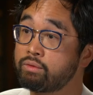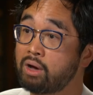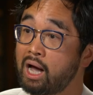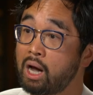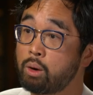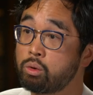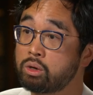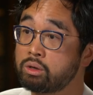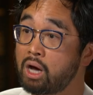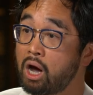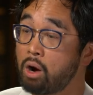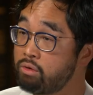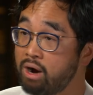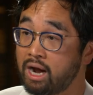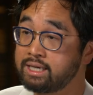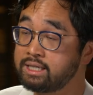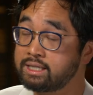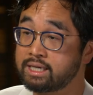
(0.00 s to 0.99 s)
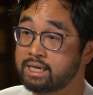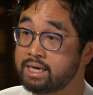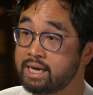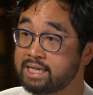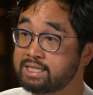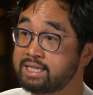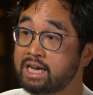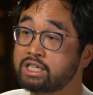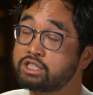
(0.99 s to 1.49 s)
Our horizon
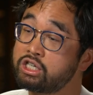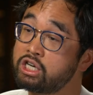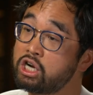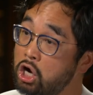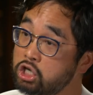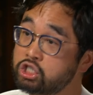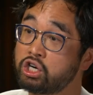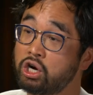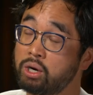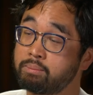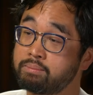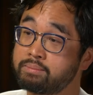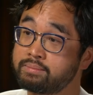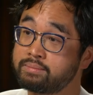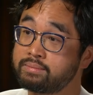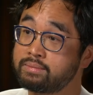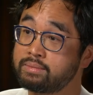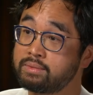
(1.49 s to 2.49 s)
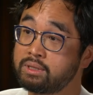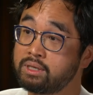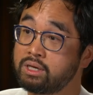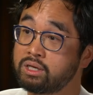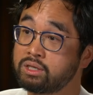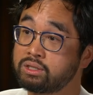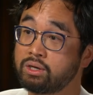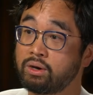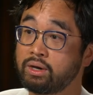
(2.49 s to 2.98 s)
is actually long term,
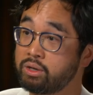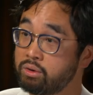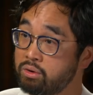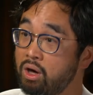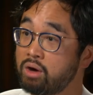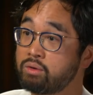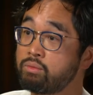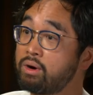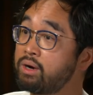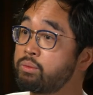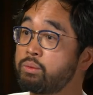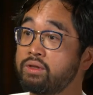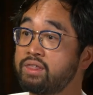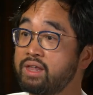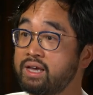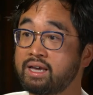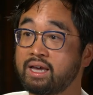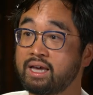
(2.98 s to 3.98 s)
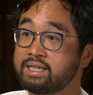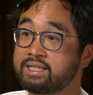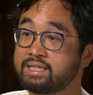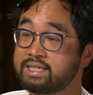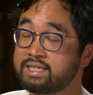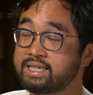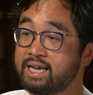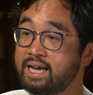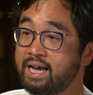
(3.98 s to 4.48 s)
so in the long run, we think
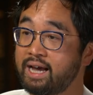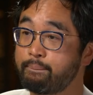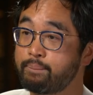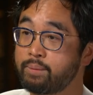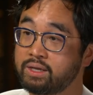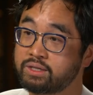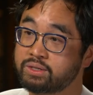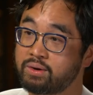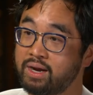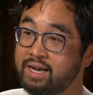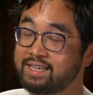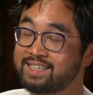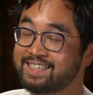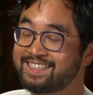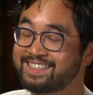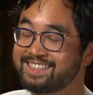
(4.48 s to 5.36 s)
it's um, it's great.